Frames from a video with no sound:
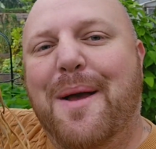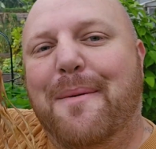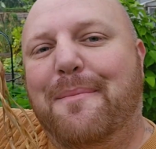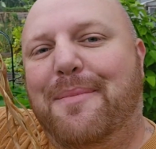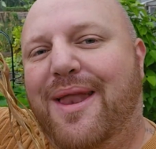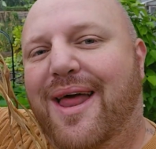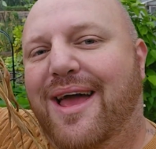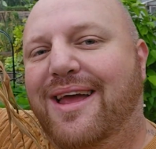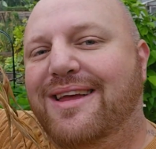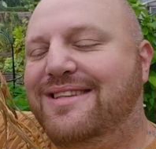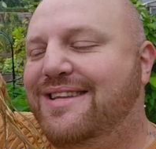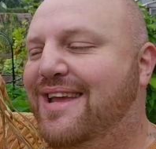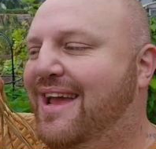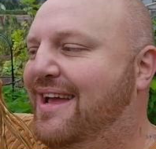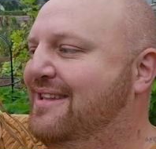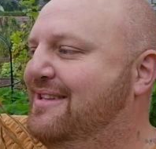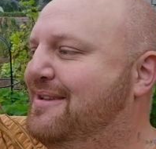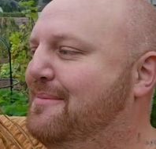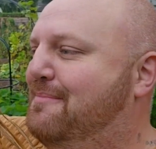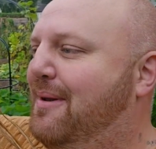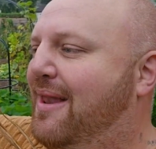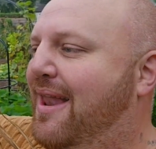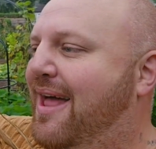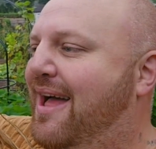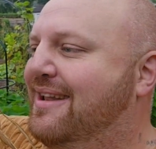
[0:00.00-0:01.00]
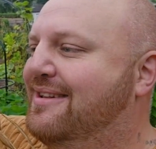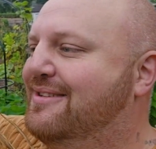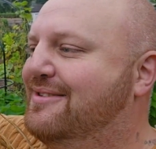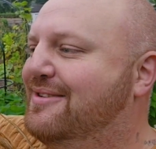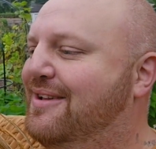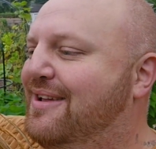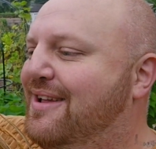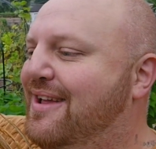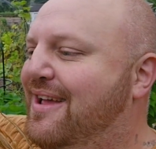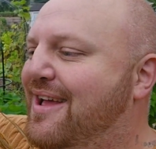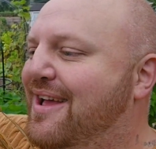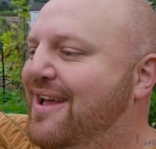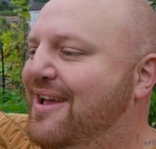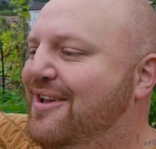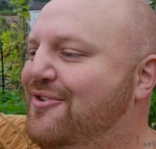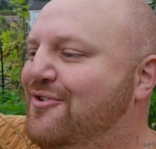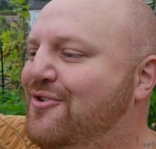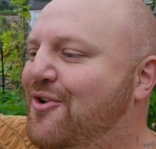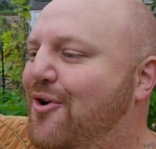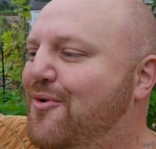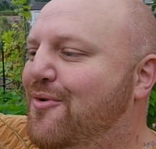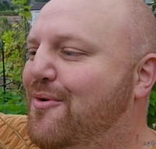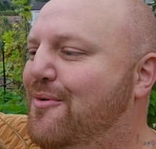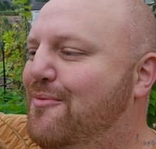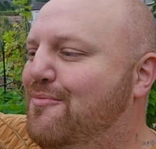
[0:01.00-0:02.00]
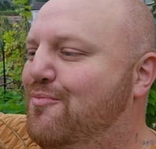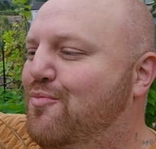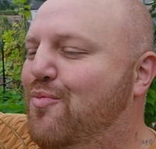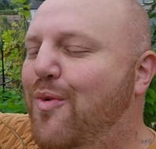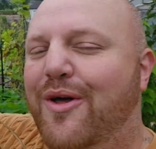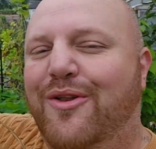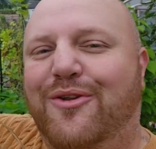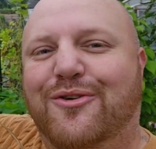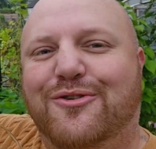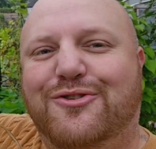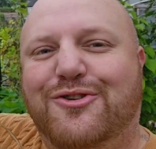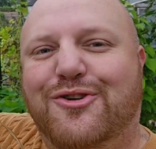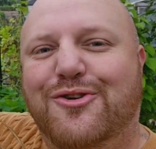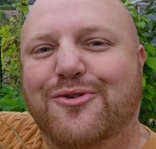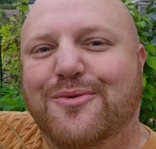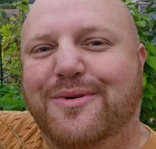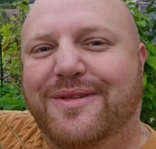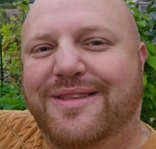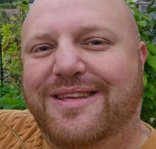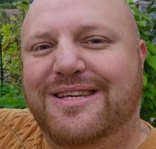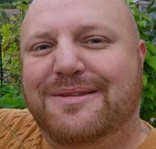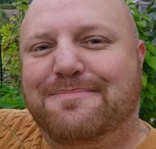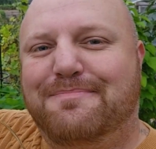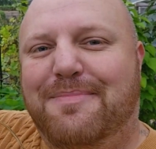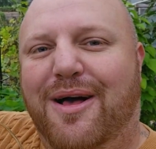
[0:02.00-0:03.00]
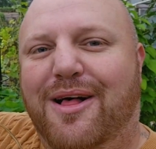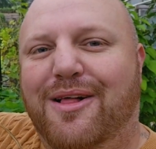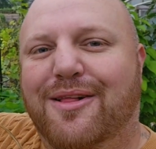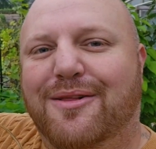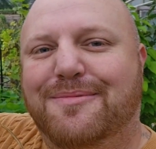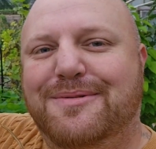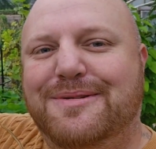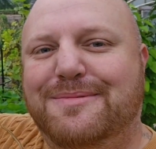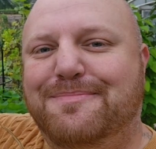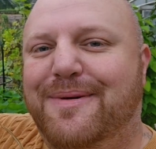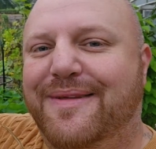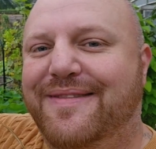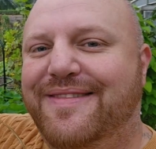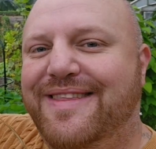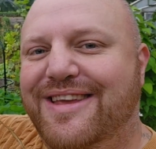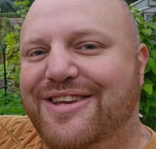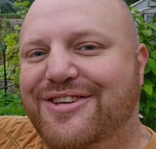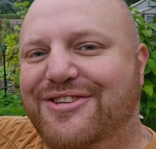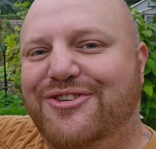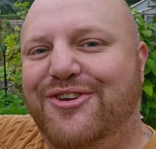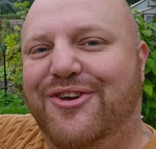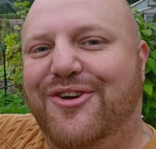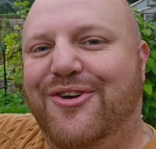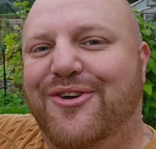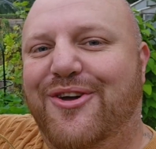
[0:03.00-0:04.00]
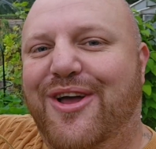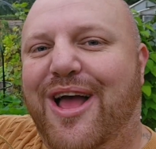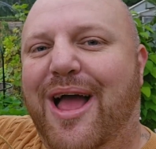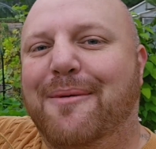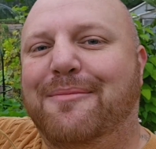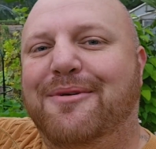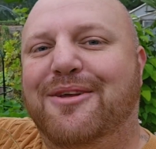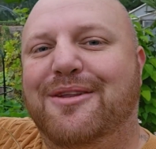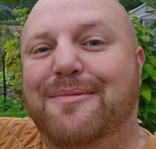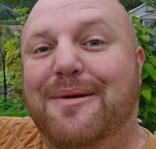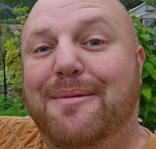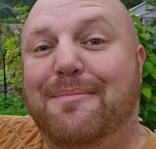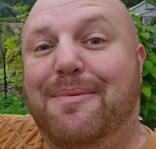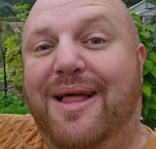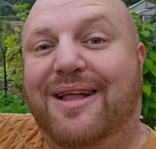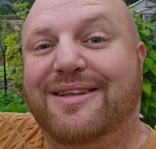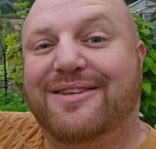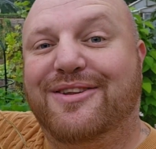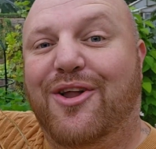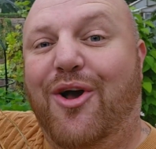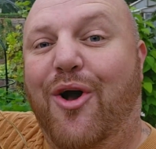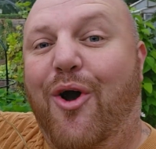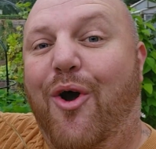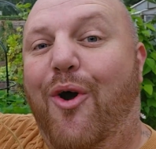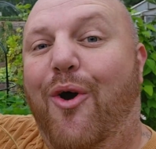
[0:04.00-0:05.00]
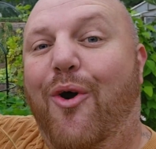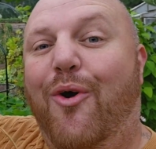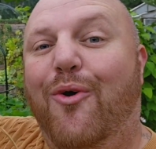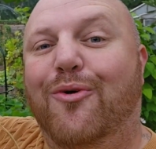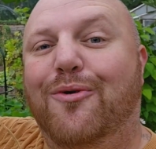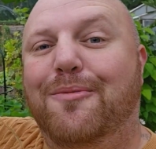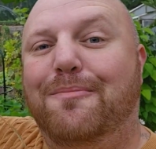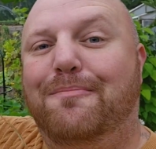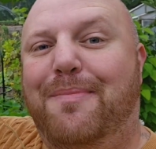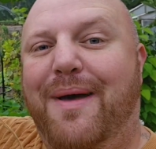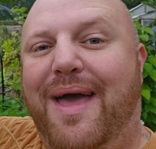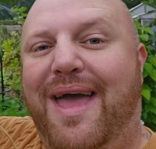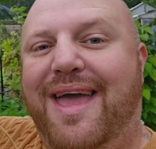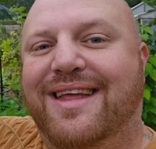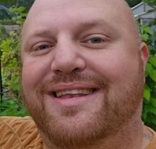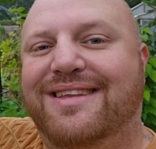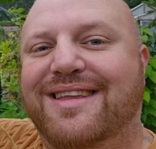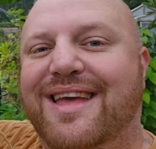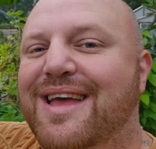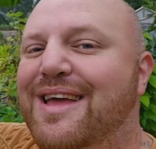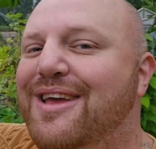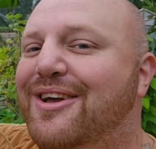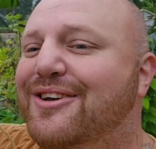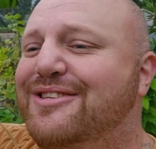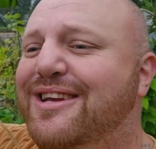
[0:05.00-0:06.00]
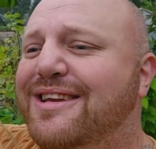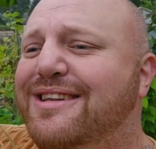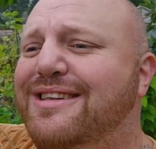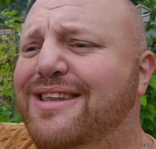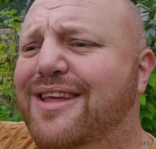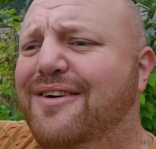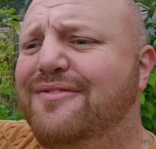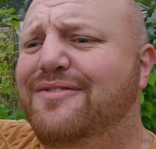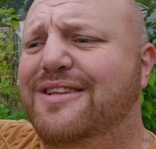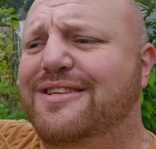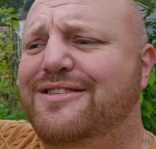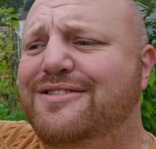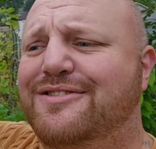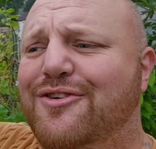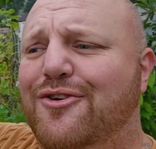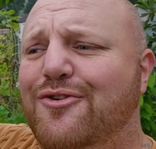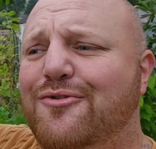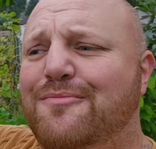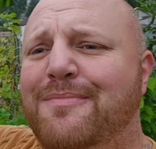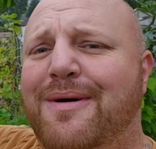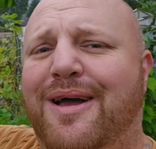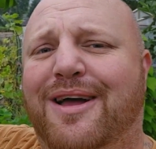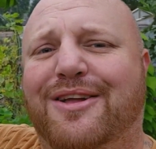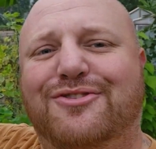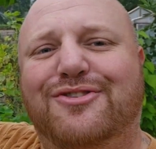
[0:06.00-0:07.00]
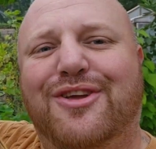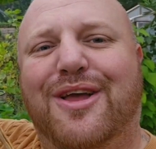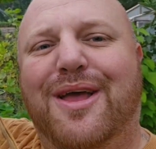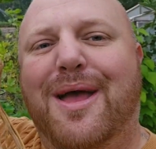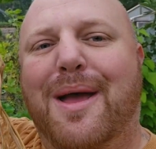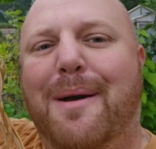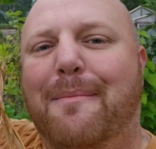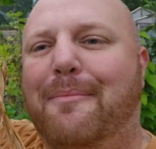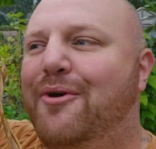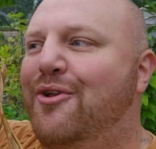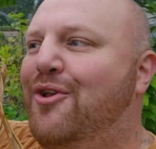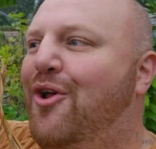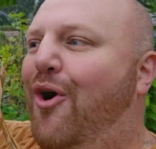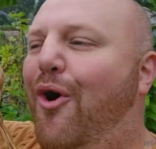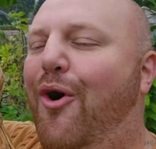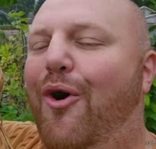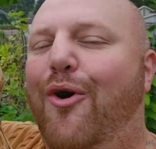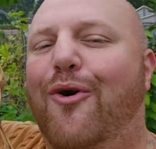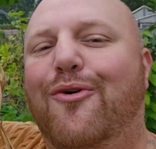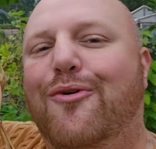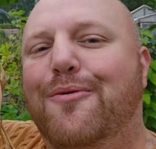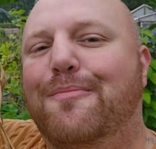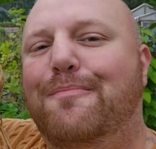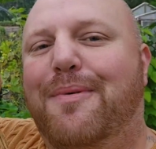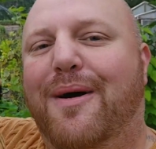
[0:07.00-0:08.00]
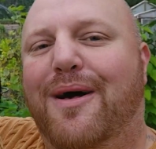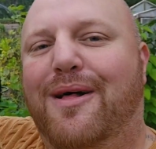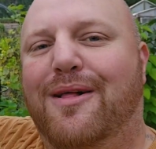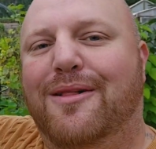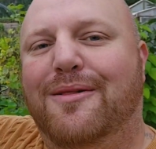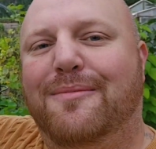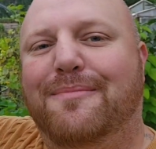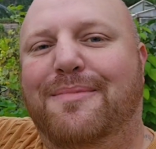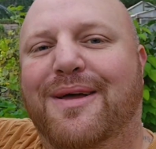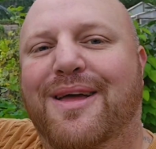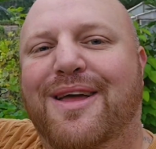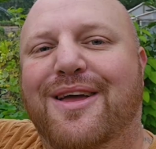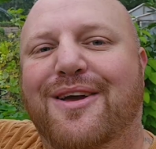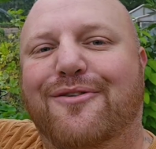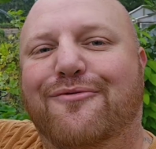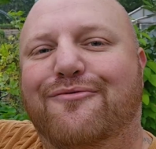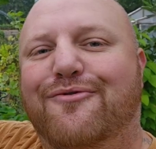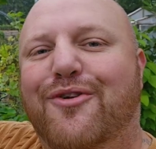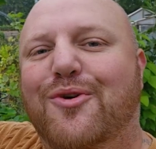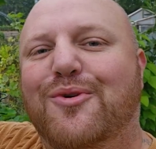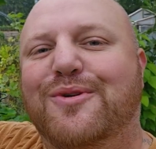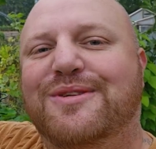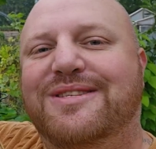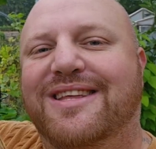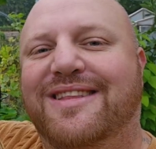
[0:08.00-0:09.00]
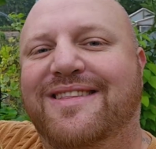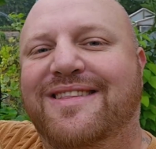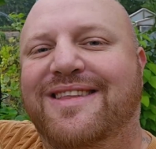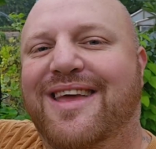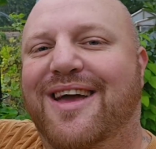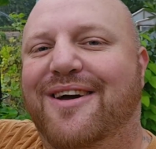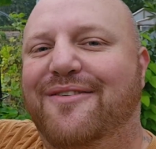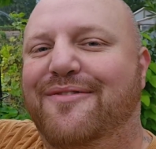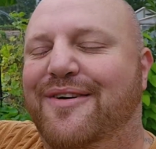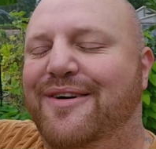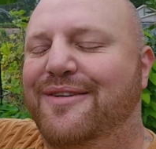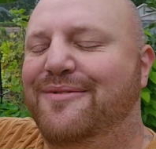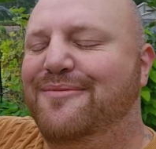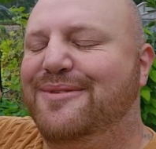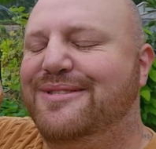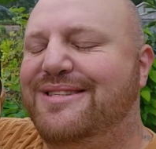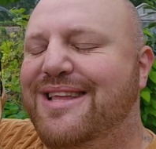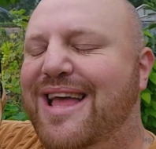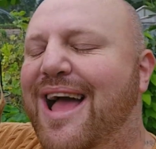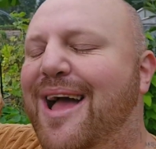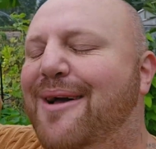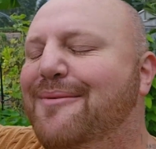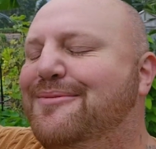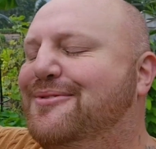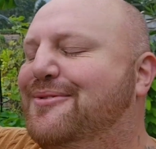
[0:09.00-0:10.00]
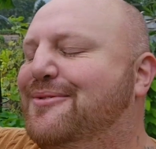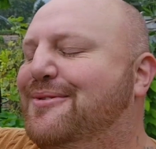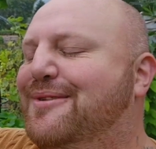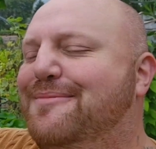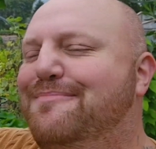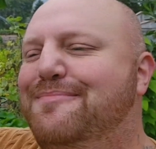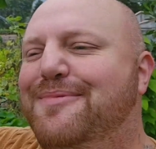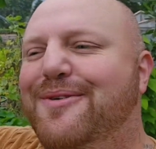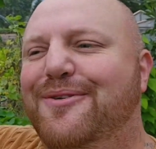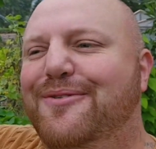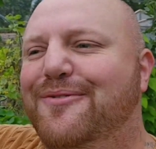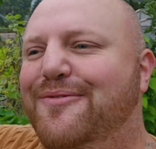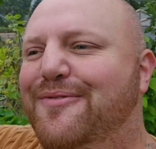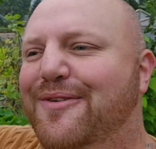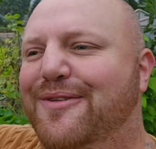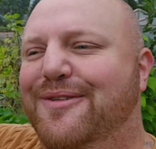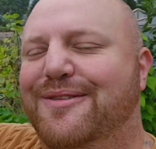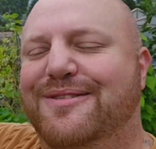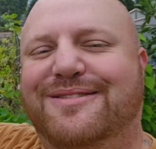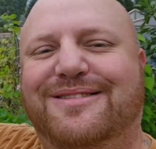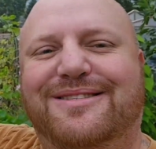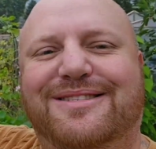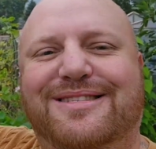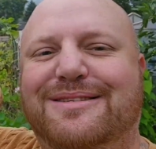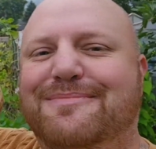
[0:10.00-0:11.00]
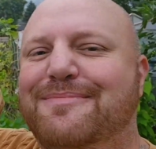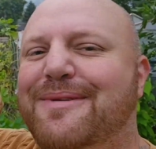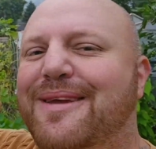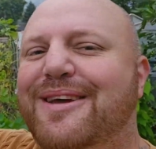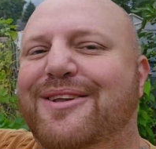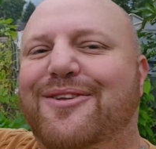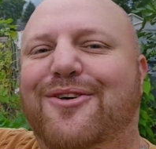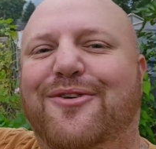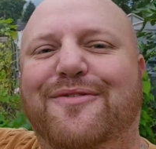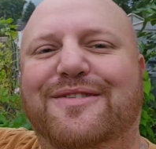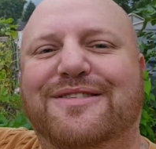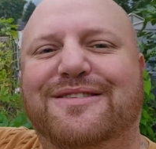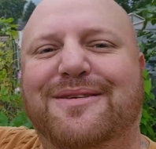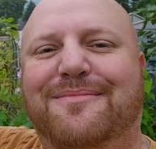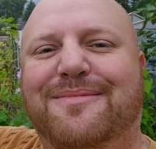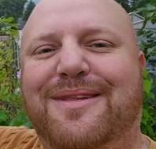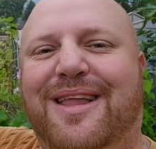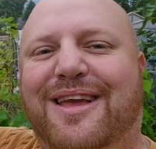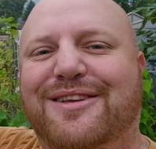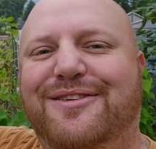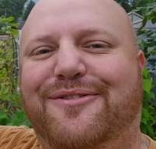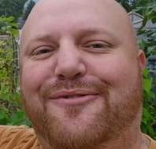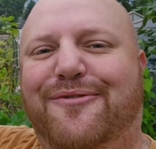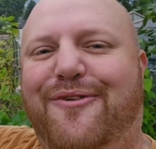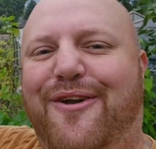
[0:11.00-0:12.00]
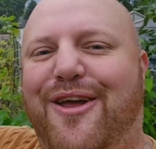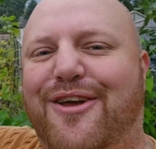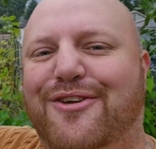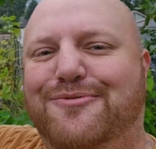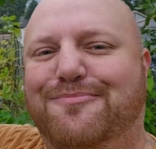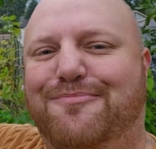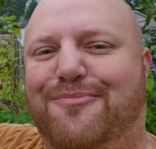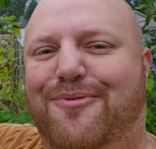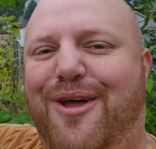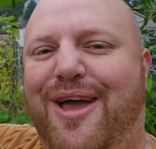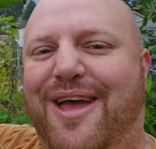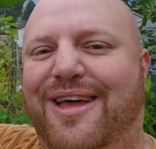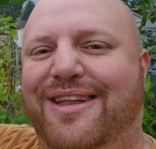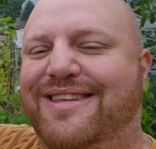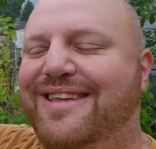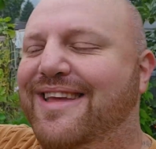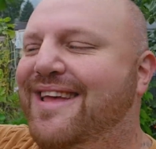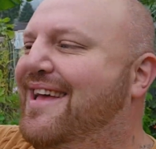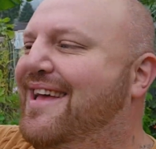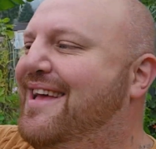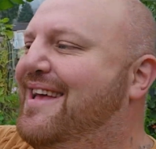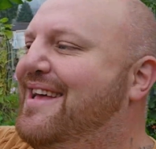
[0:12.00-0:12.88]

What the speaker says: But I tend to plant, you know, 1 or 2 of these bulbs, but this year I'm going to be planting a whole bed because I loved it so much. Putting a whole bulb, roast it in the oven, was absolutely beautiful, smeared over some nice fresh bread.